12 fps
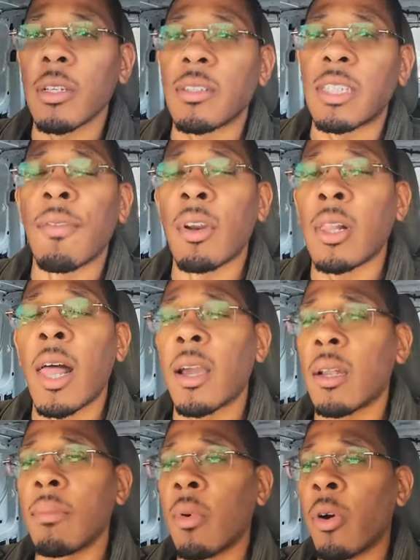seven
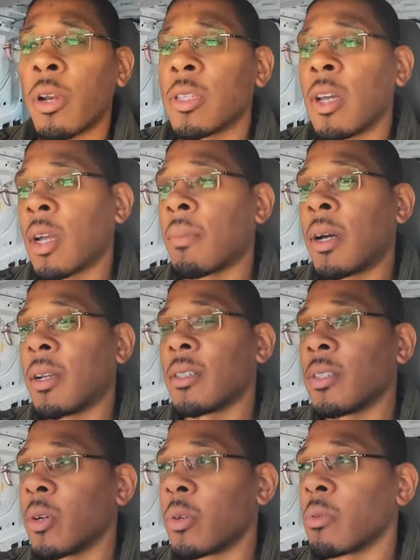o'clock in the morning talking about
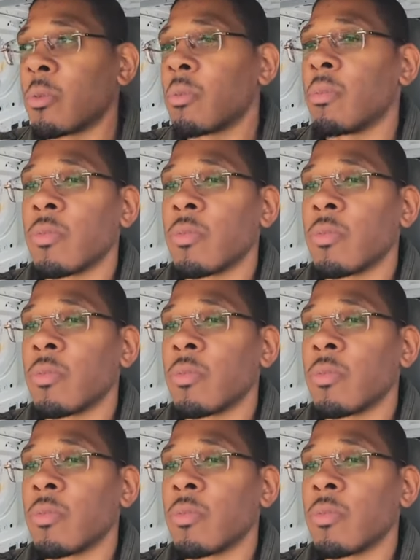there's no